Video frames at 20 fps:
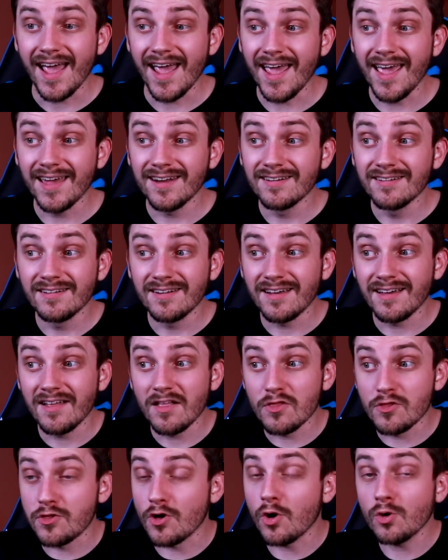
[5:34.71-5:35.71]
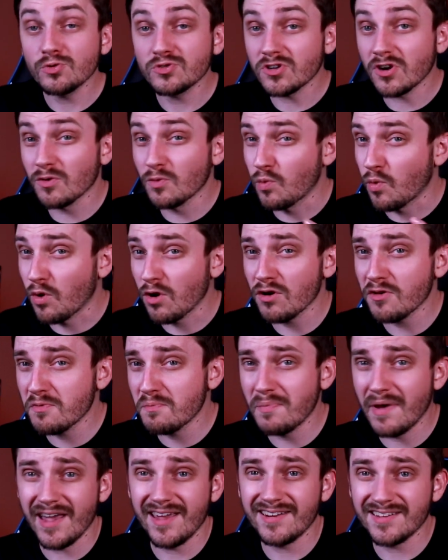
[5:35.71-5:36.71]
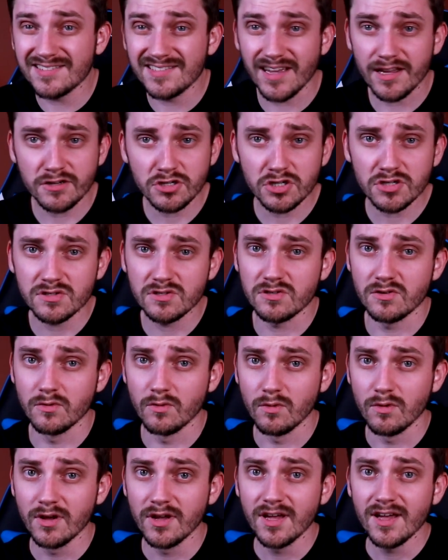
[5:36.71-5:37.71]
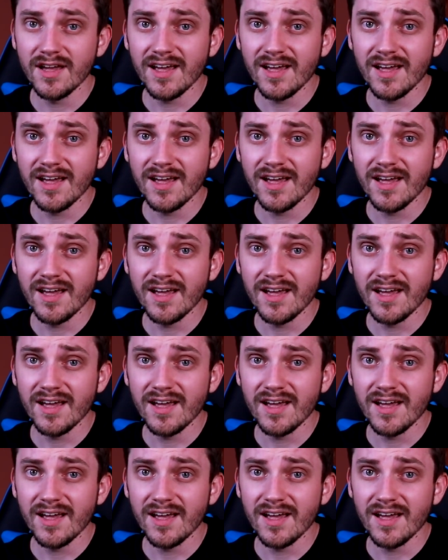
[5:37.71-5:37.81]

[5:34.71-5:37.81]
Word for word: And those are worth paying attention to.